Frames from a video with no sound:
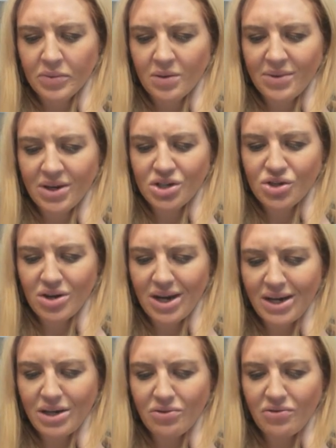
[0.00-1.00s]
Am I
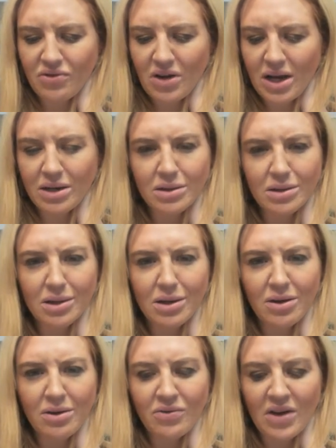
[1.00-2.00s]
trying to find
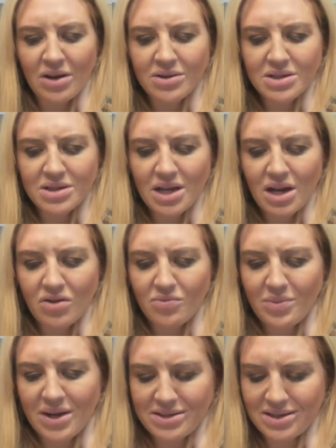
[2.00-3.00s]
love outside of
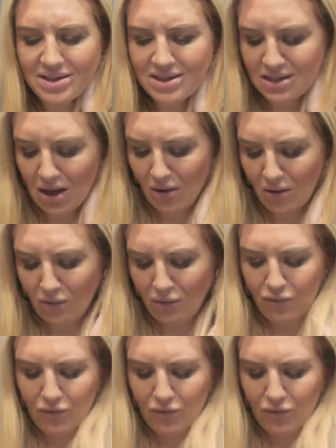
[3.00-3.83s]
myself?